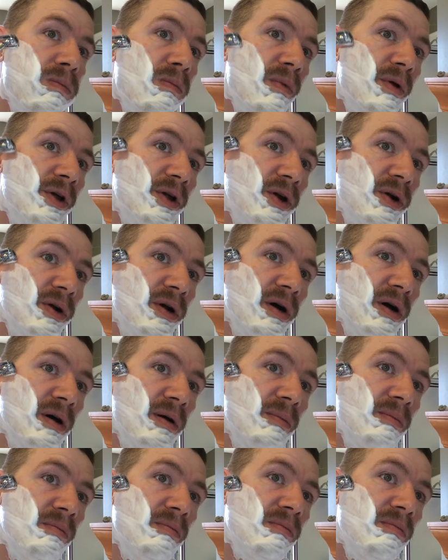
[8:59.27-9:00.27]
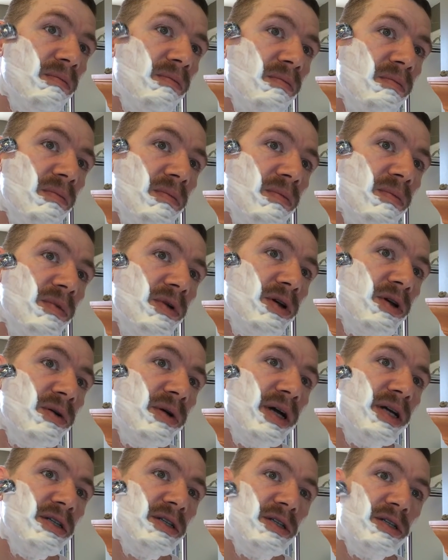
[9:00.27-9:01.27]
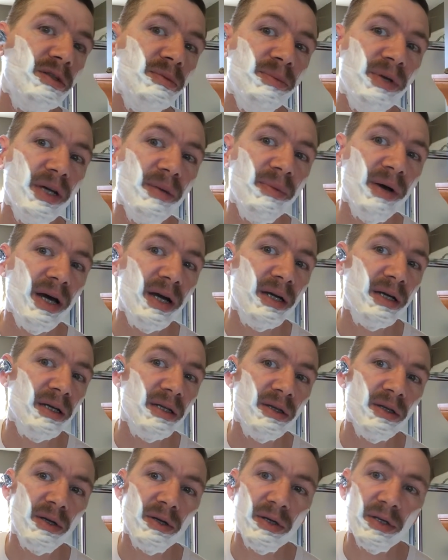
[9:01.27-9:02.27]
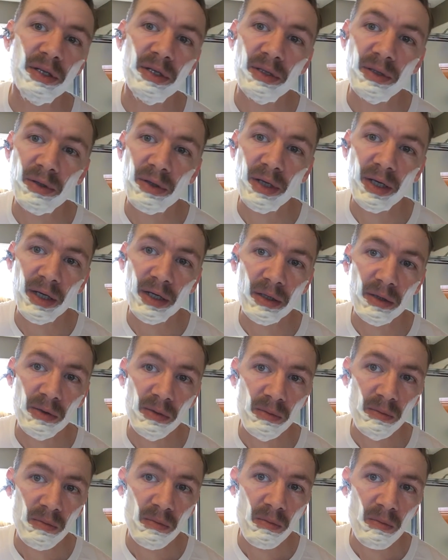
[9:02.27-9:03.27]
Your razor should be about at a 30-degree angle.